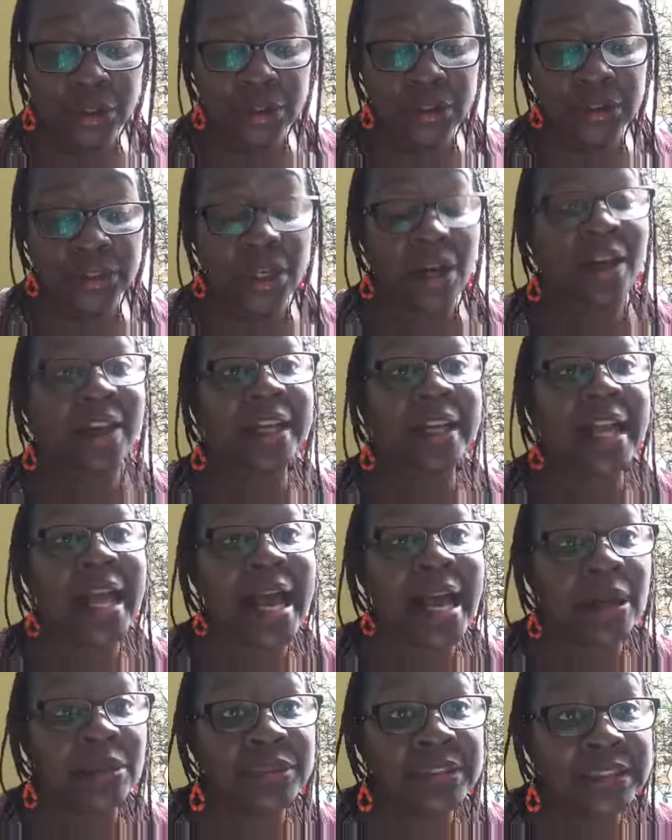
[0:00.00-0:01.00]
good on the
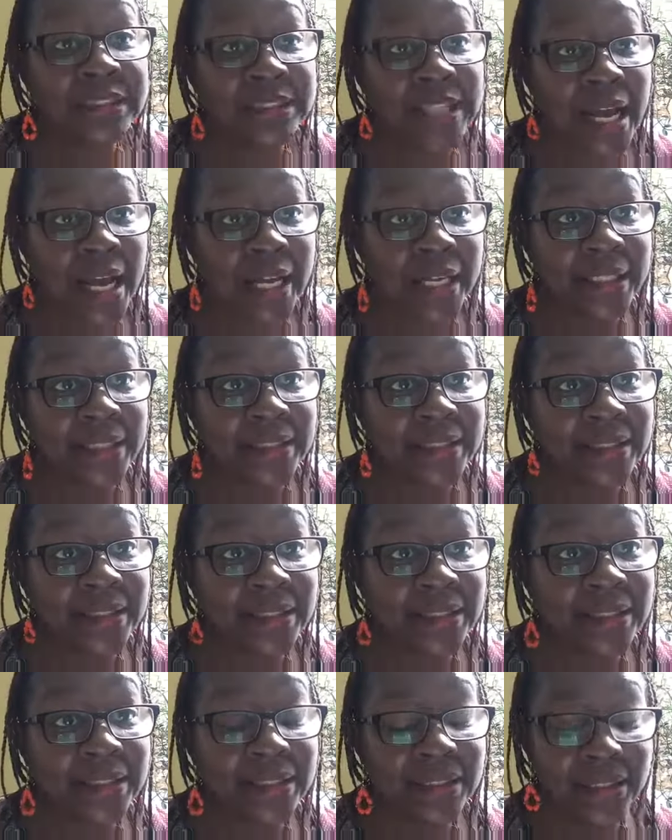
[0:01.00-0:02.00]
outside,
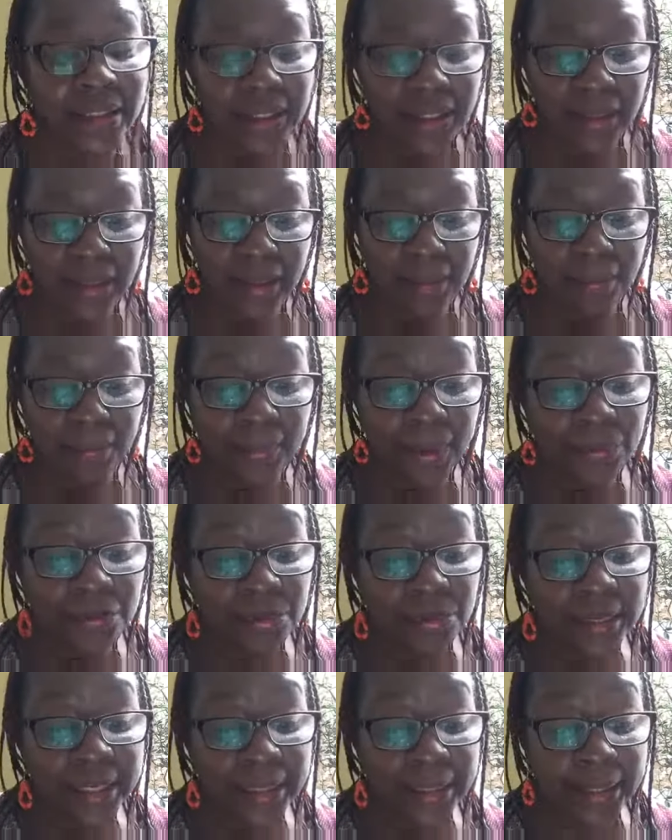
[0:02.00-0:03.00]
but
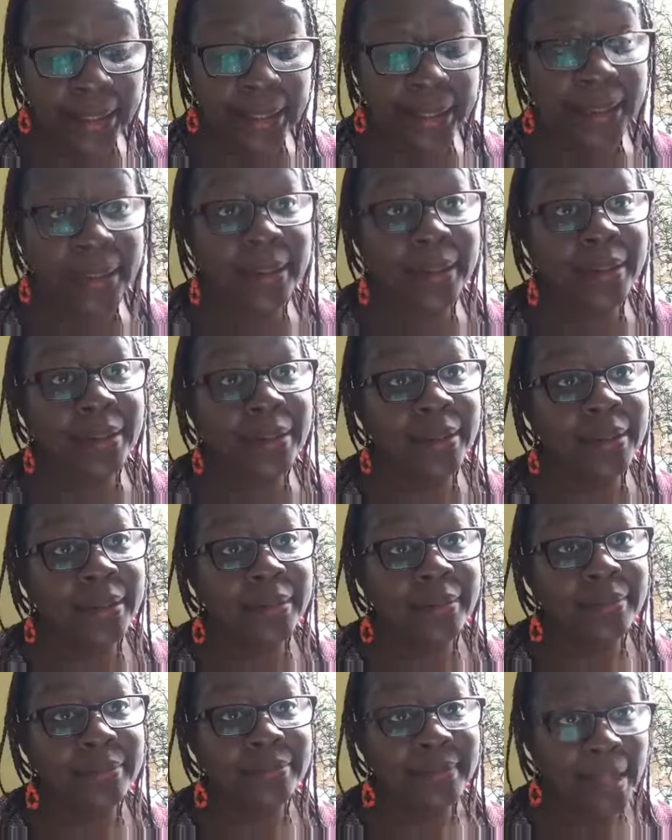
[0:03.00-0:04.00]
really
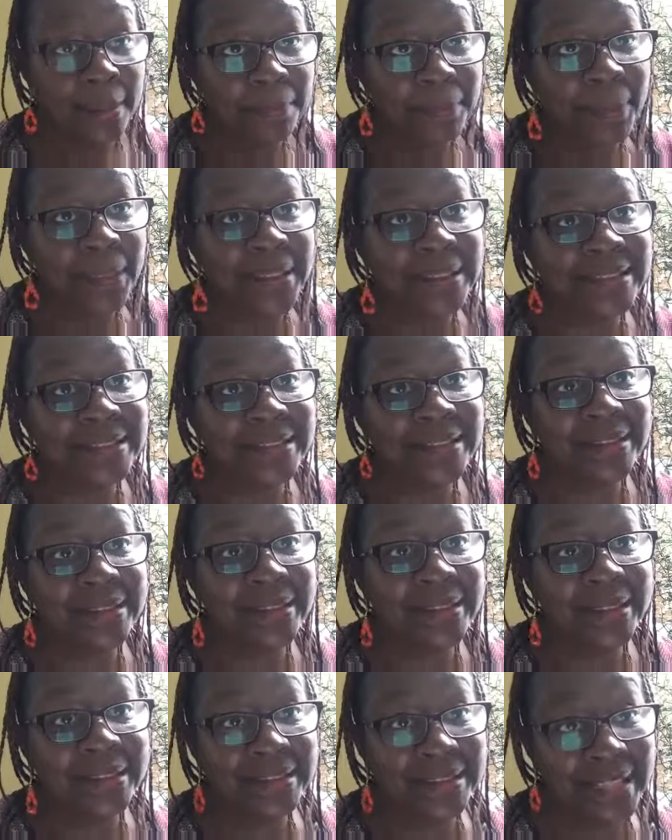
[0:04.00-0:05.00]
that
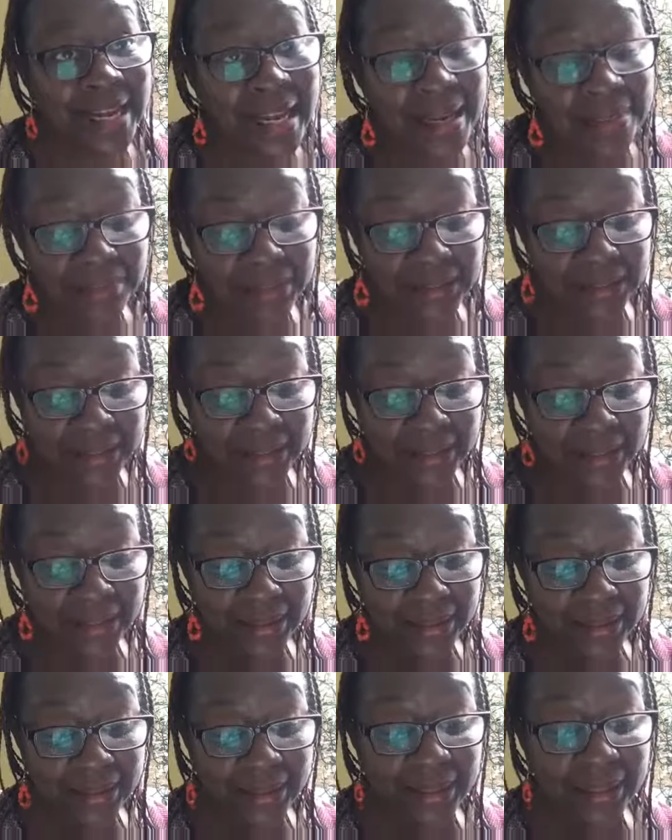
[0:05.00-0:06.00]
person is empty
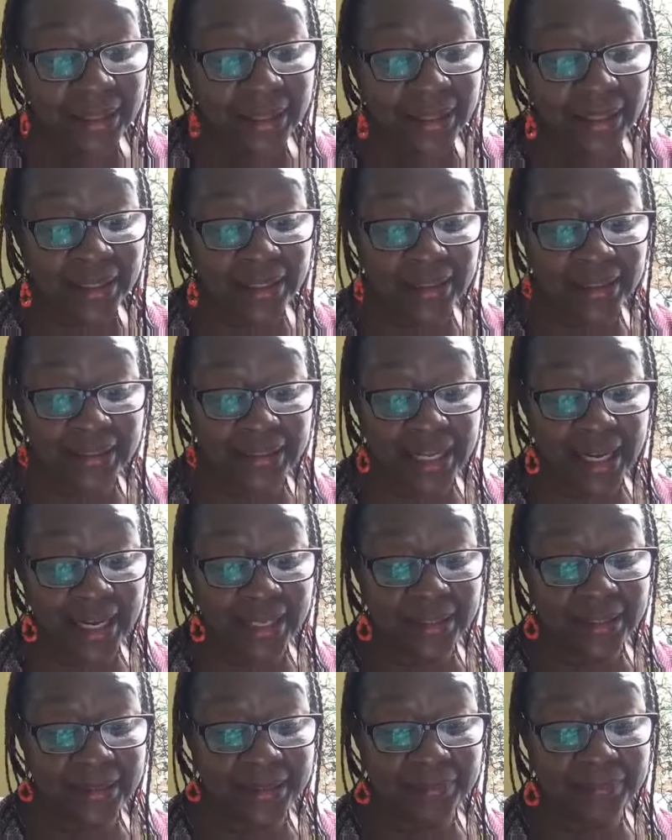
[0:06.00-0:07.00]
in the
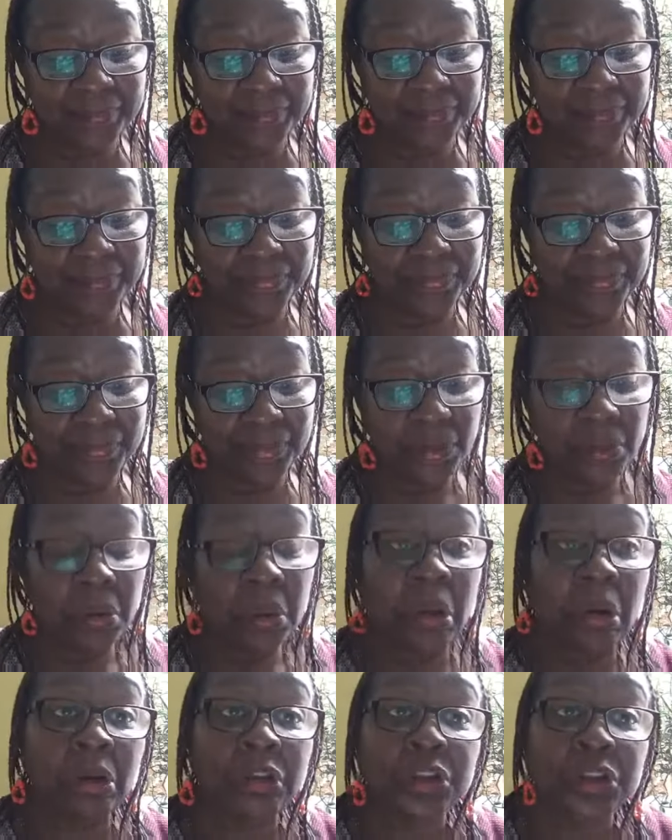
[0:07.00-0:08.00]
inside,
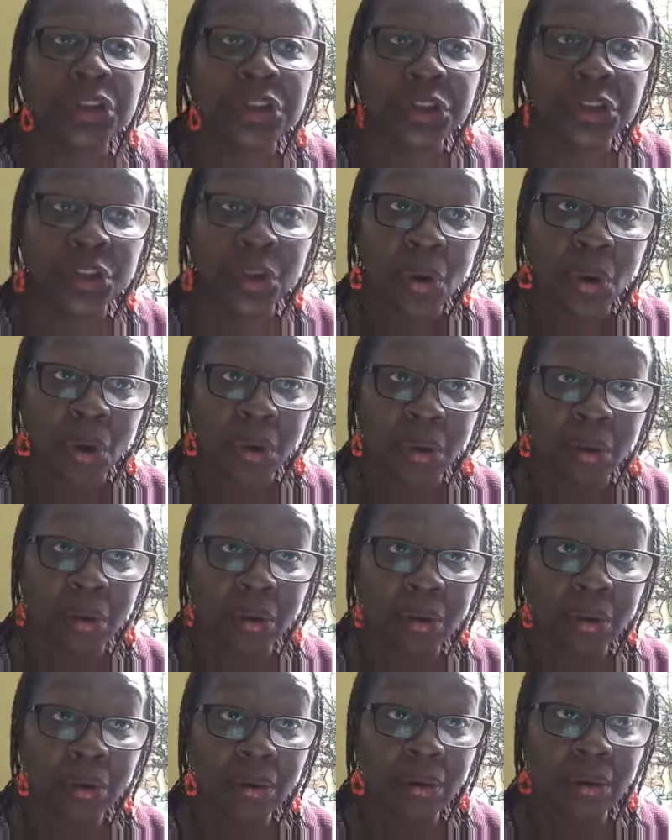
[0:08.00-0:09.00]

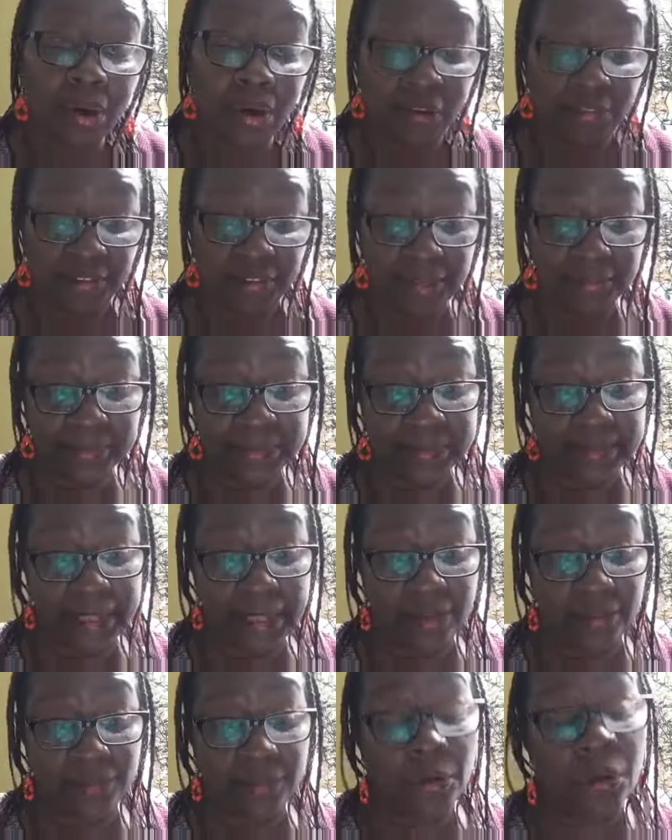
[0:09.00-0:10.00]
unsure of
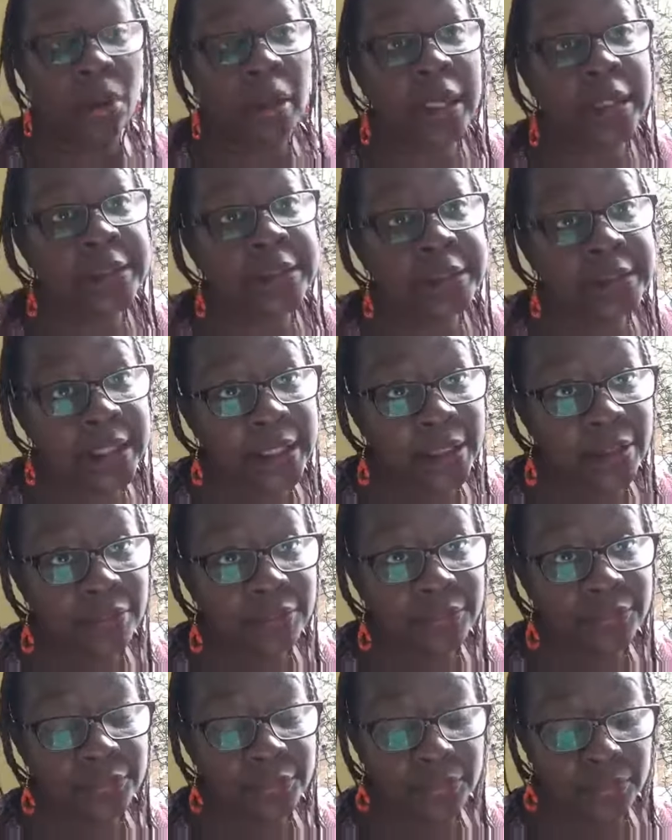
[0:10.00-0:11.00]
himself or
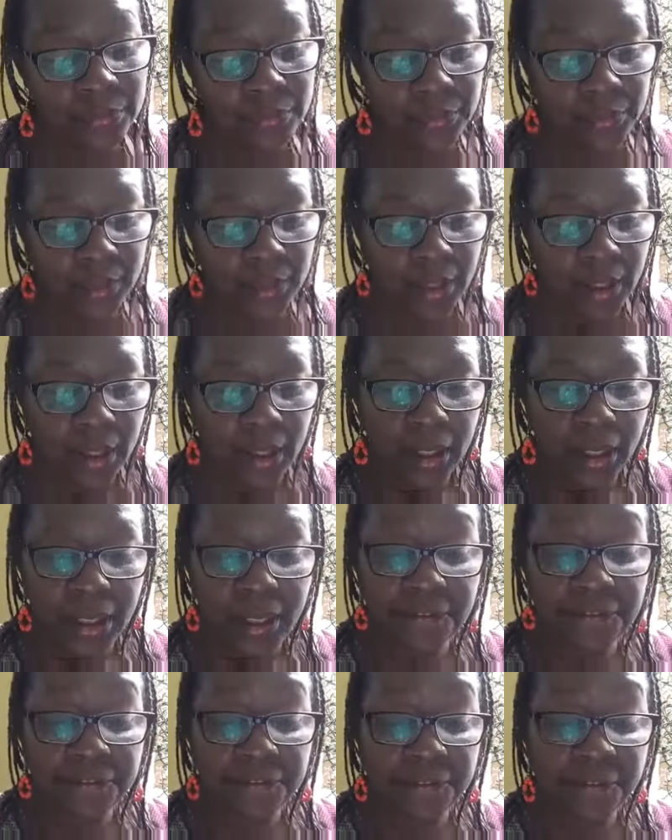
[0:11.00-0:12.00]
herself,
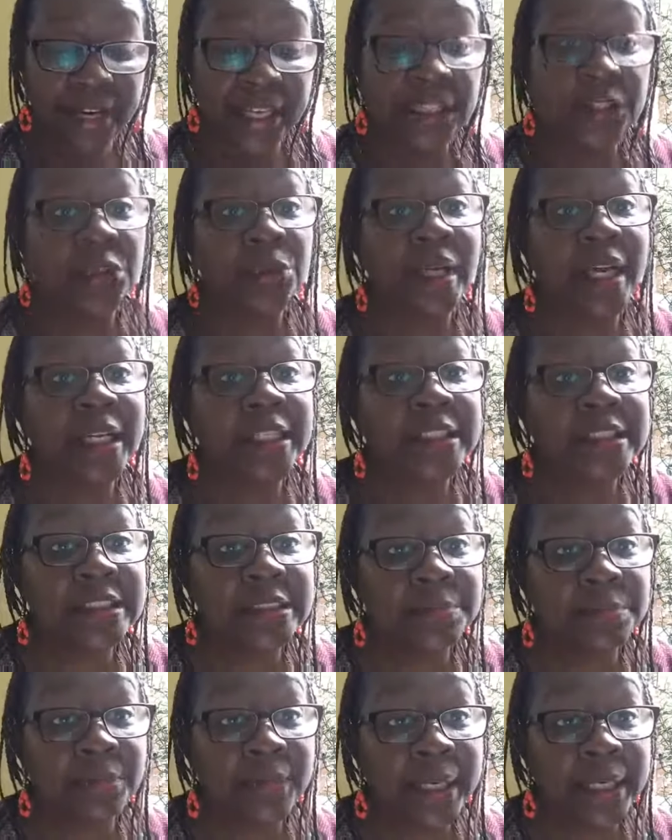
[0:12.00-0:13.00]
afraid to
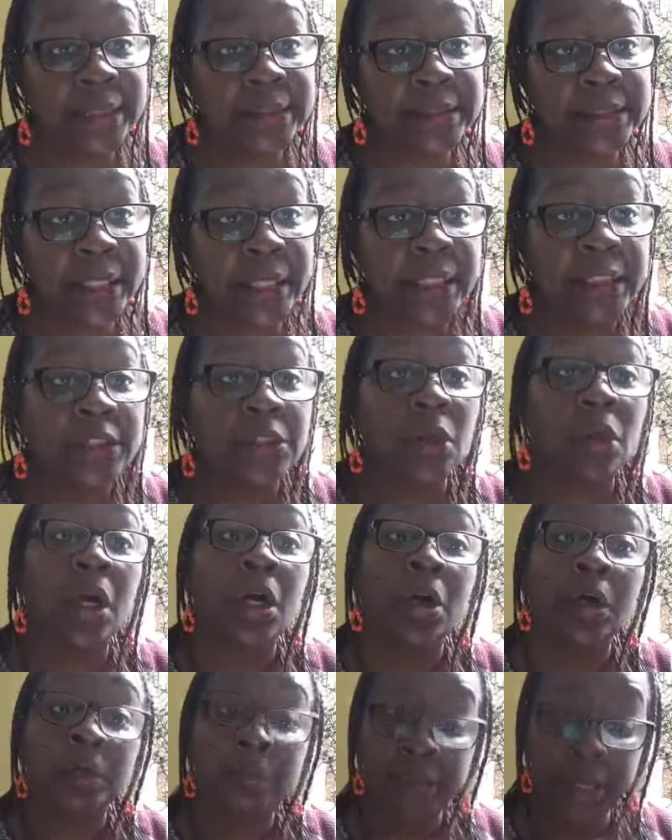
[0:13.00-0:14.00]
express his or
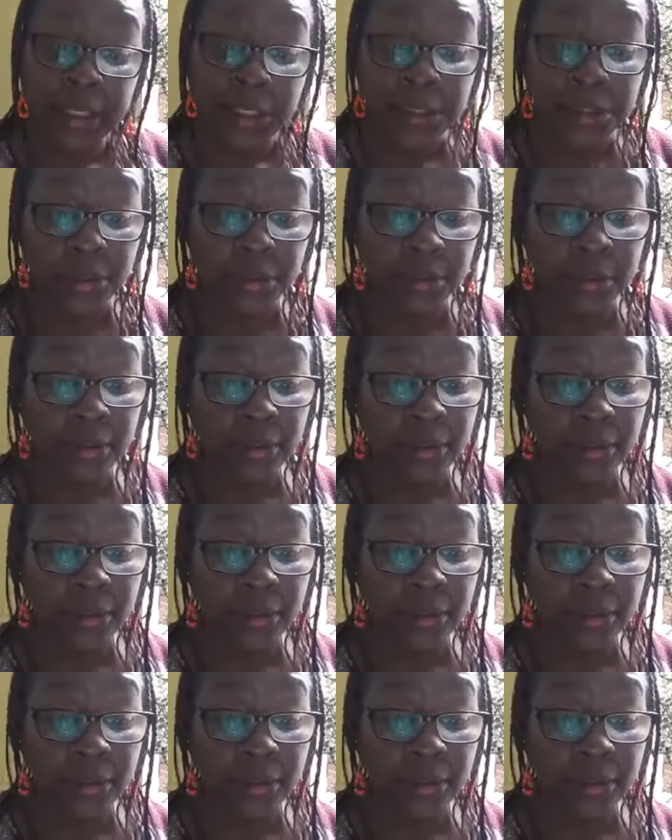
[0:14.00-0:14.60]
her opinion